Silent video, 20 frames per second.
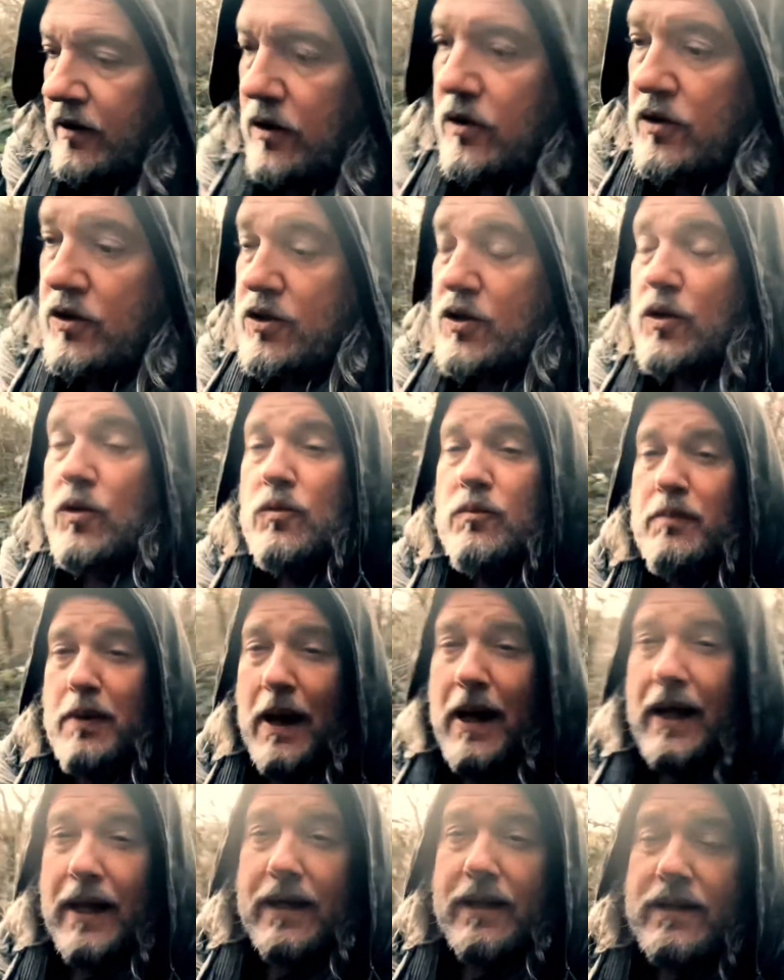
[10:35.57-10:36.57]
do
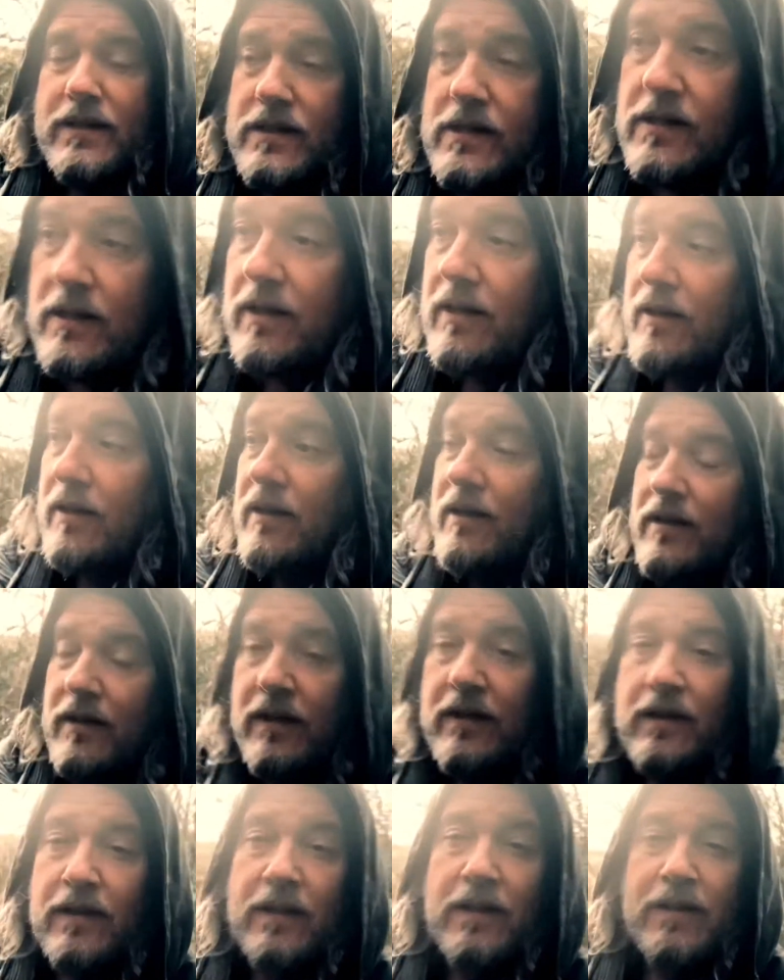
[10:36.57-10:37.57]
bears
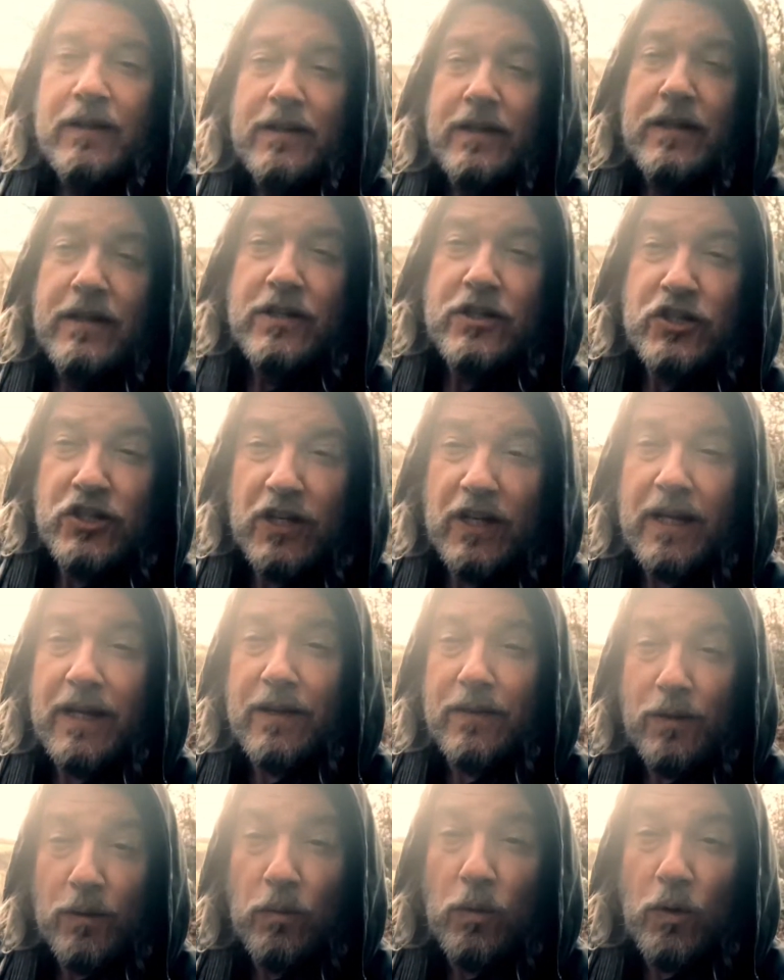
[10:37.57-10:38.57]
shit in
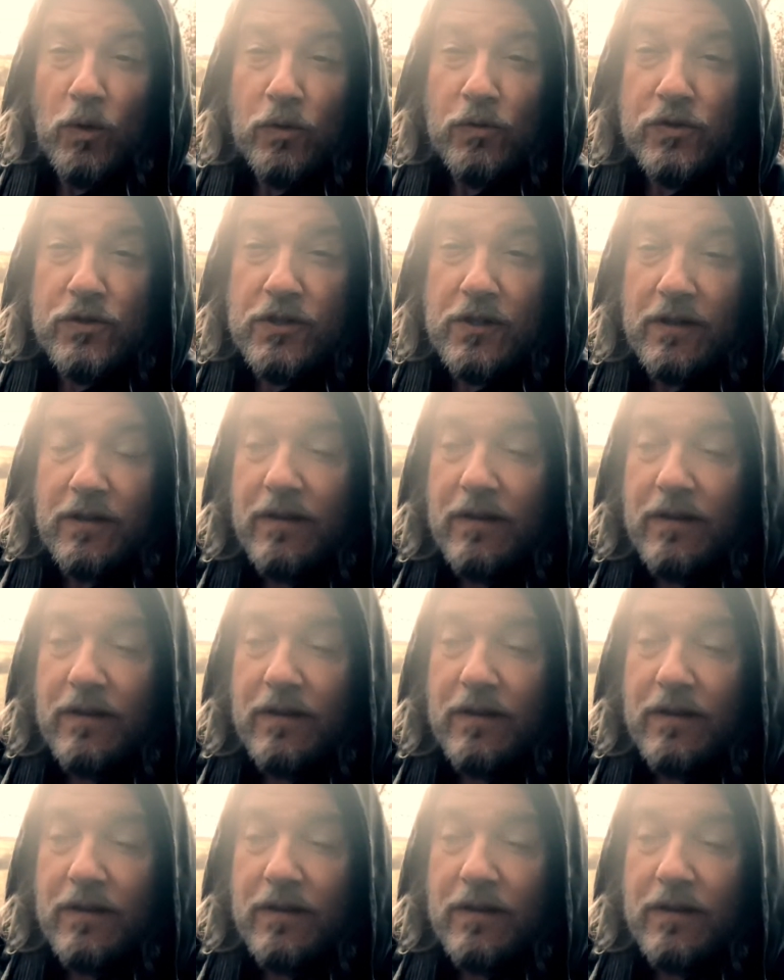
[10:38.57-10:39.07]
the woods?